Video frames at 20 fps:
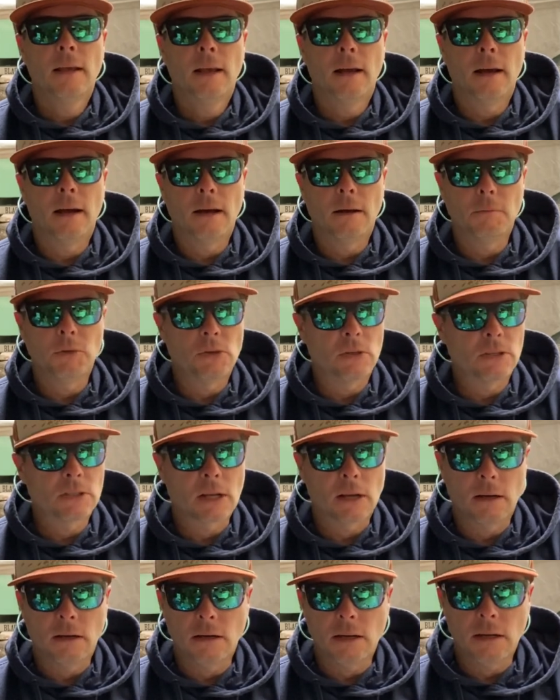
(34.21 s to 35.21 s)
you're just
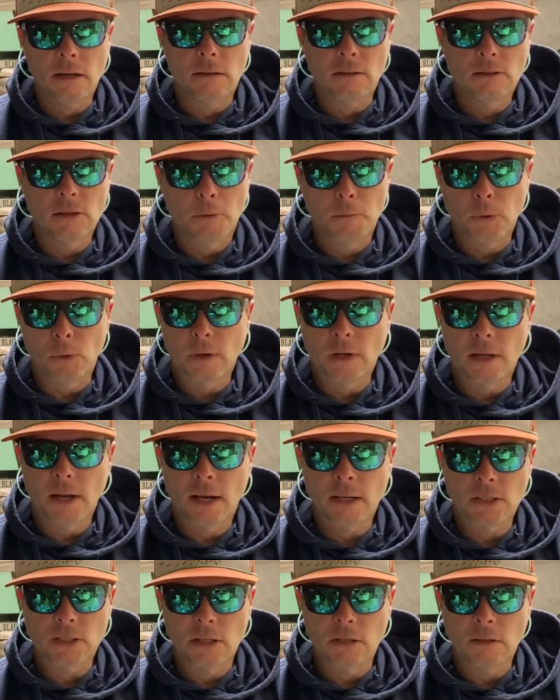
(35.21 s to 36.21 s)
going to need a simple
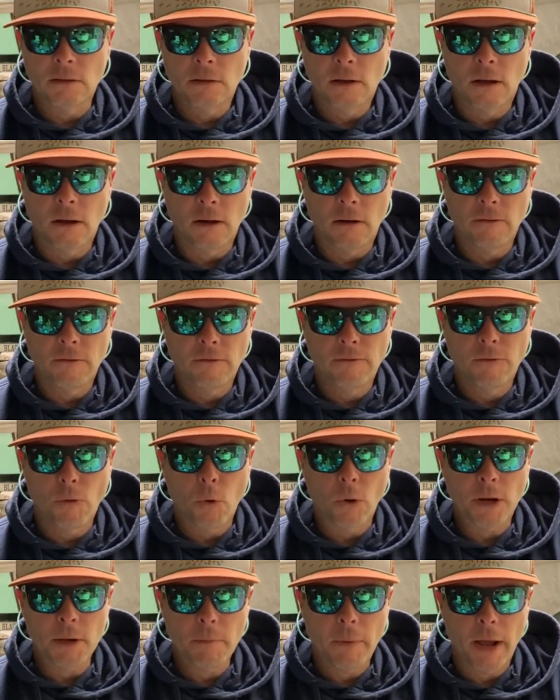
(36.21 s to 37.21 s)
connection of
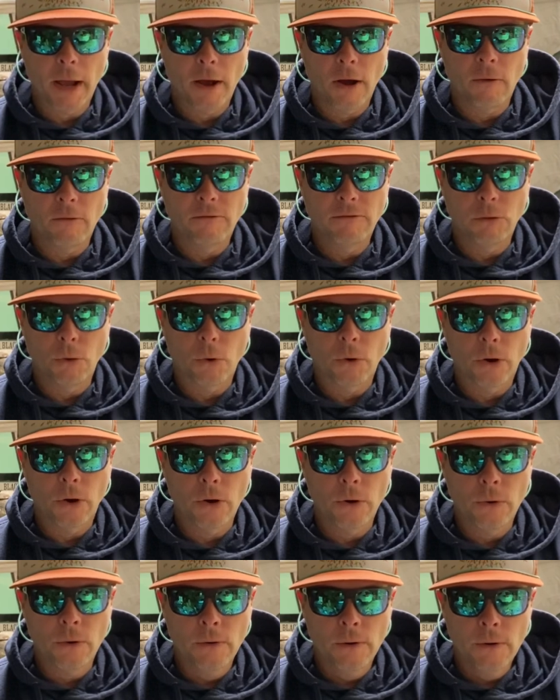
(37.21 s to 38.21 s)
40-pound fluoro